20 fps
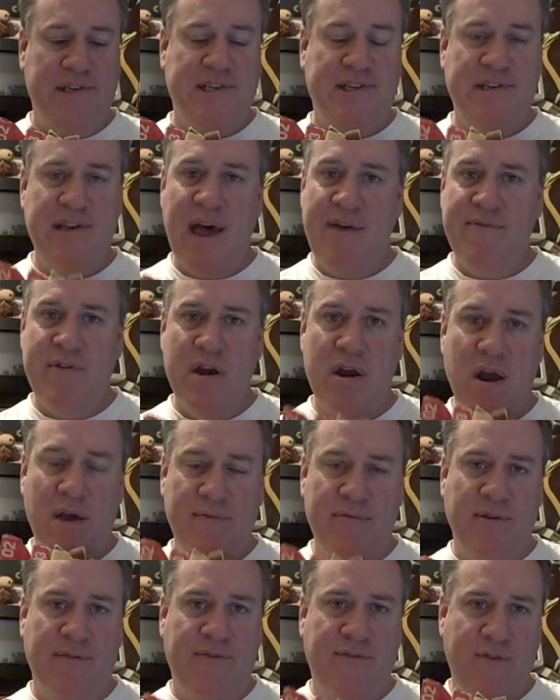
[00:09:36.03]
7
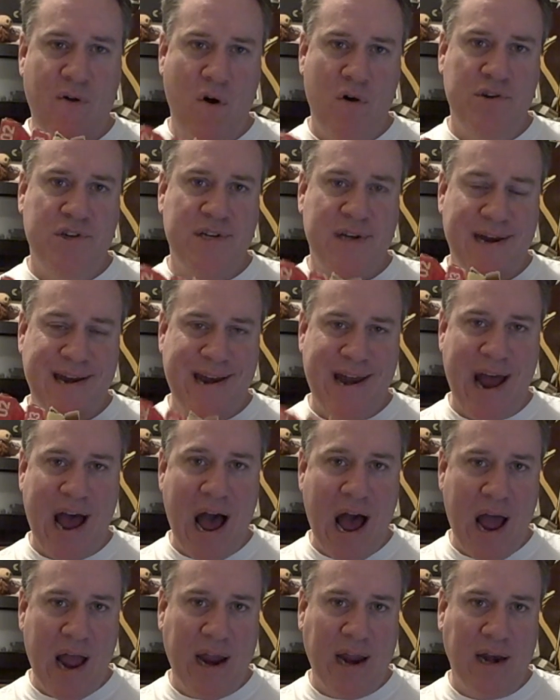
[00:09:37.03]
of the first
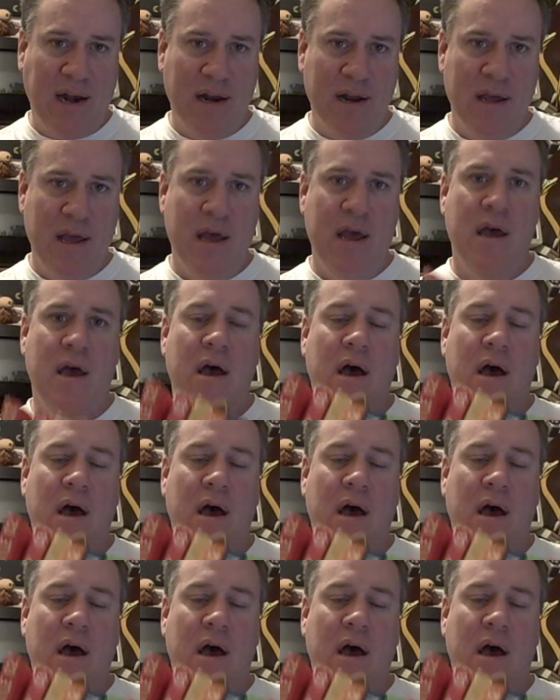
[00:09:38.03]
9